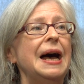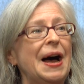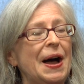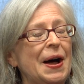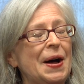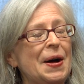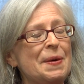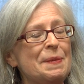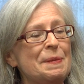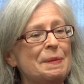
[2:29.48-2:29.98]

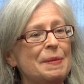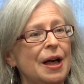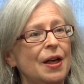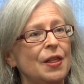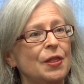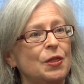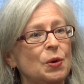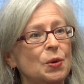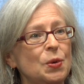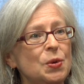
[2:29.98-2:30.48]
Um,
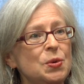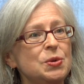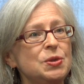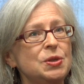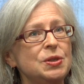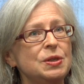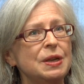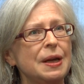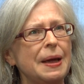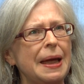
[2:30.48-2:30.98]

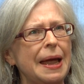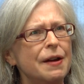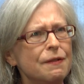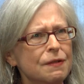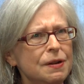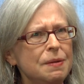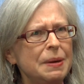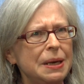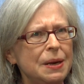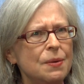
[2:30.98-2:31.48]
those,
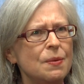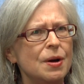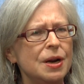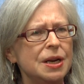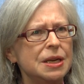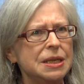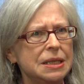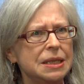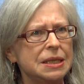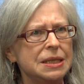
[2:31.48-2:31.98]
everybody
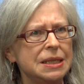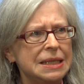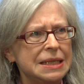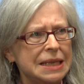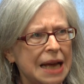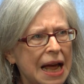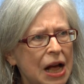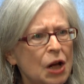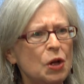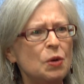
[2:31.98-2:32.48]
wanted to
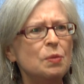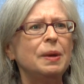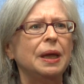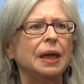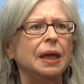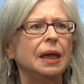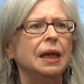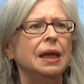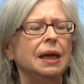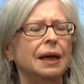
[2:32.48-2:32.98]
tell
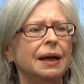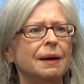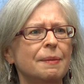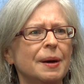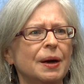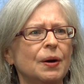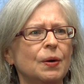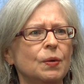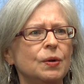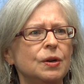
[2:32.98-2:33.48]
me
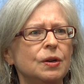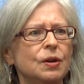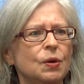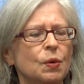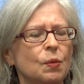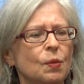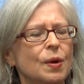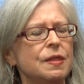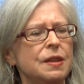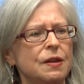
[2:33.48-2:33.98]
about
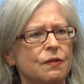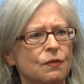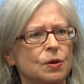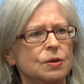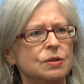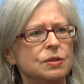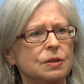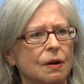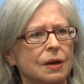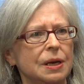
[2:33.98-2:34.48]
when they
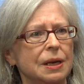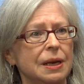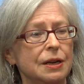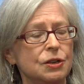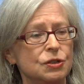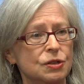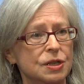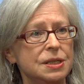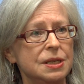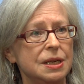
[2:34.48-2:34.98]
first got
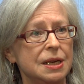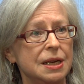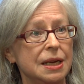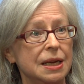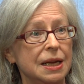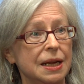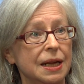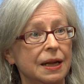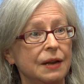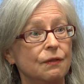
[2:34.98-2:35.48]

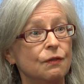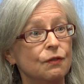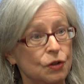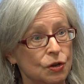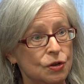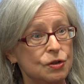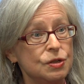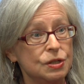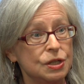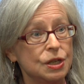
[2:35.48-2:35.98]
electricity. And
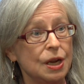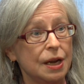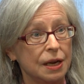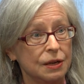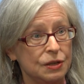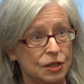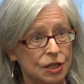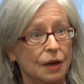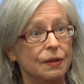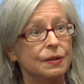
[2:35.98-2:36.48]
first, I
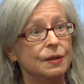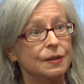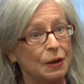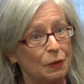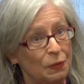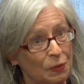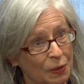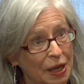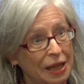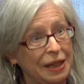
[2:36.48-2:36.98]
could tell that
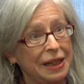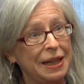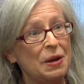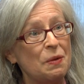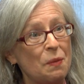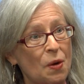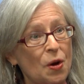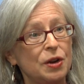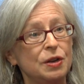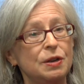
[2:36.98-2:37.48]
they
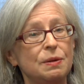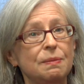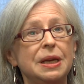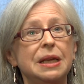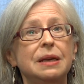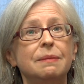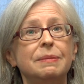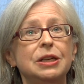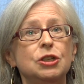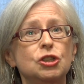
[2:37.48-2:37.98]
really wanted
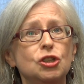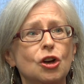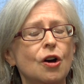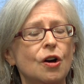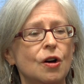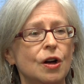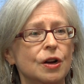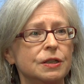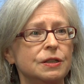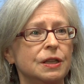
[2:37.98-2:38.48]
me to be
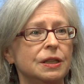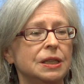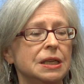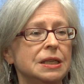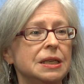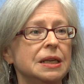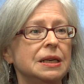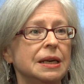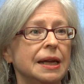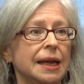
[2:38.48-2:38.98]
shocked that they
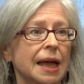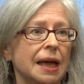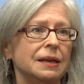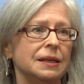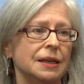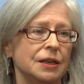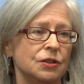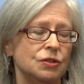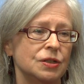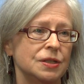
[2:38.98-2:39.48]
didn't get
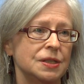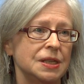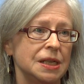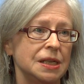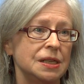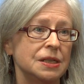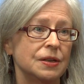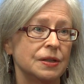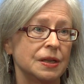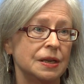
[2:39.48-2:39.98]

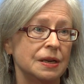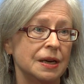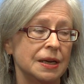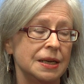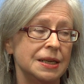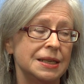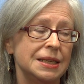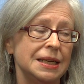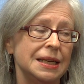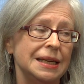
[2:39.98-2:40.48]
electricity till the
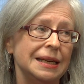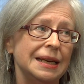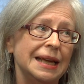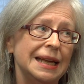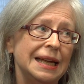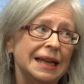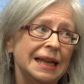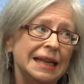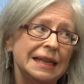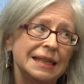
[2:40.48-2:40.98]
19
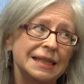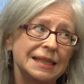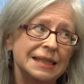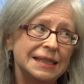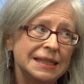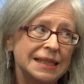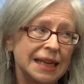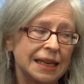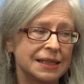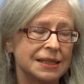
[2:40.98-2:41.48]

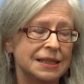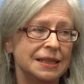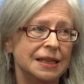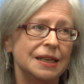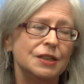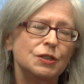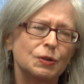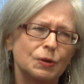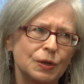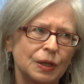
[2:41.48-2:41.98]

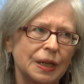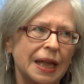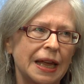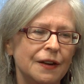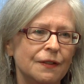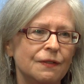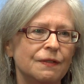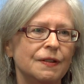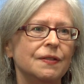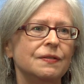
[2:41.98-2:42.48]
60s or
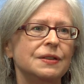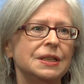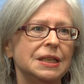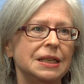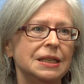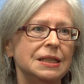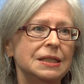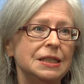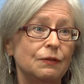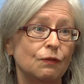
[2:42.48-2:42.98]
late
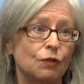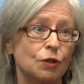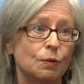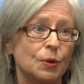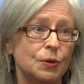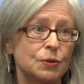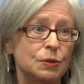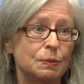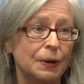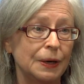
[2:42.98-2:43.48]
50s for the
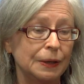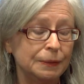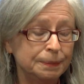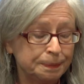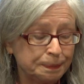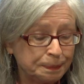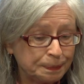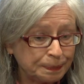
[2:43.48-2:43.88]
most part.